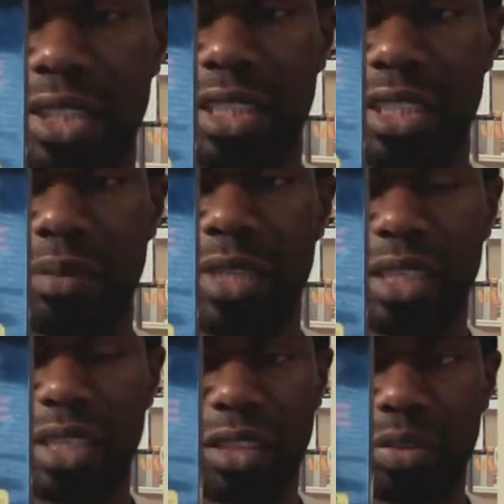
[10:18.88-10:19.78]
to keep
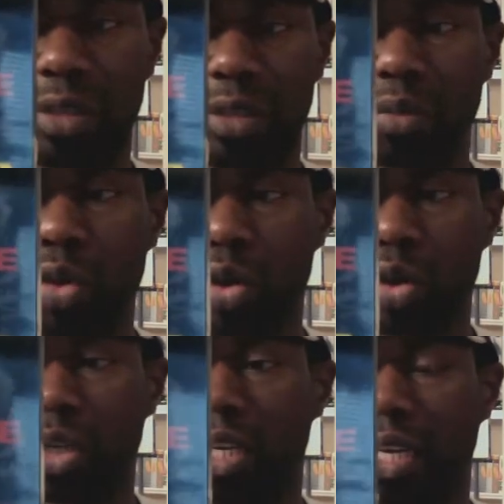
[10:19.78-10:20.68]
digging a little bit
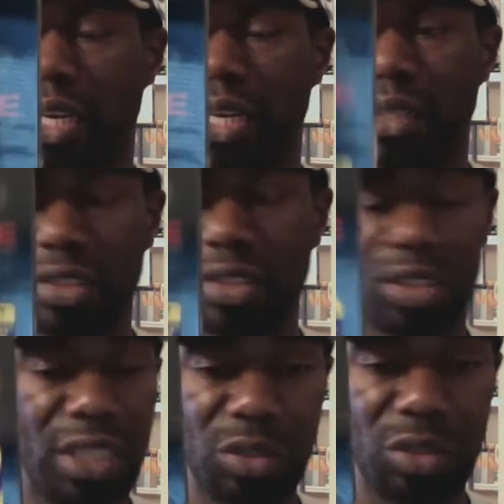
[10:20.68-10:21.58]
more, and this
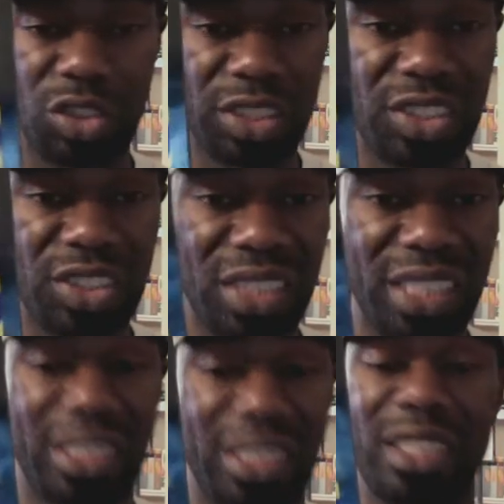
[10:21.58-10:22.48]
thing was just
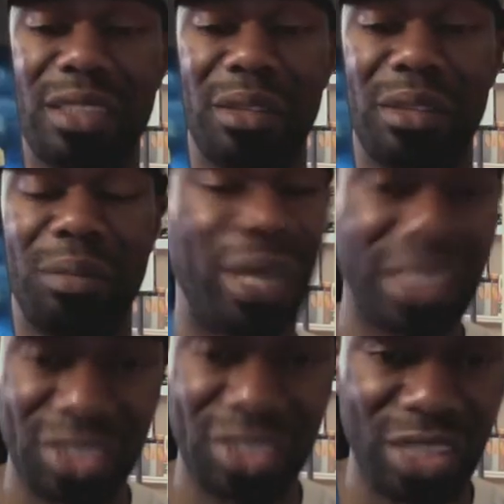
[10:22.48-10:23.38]
sitting there by
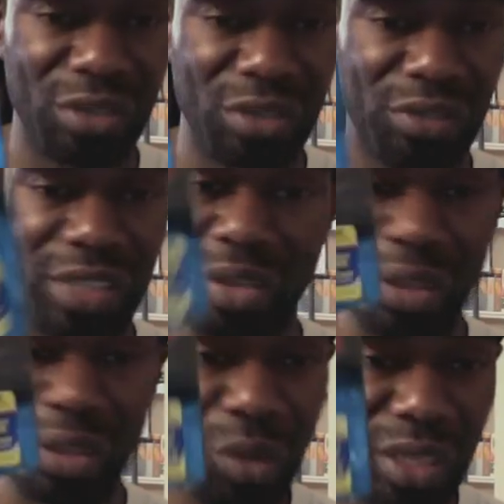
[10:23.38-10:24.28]
itself, the
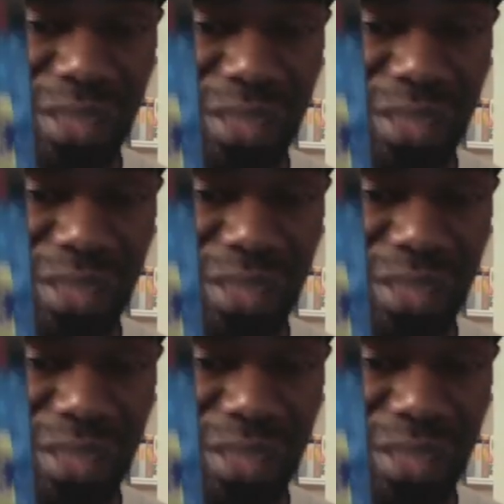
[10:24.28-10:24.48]
only one.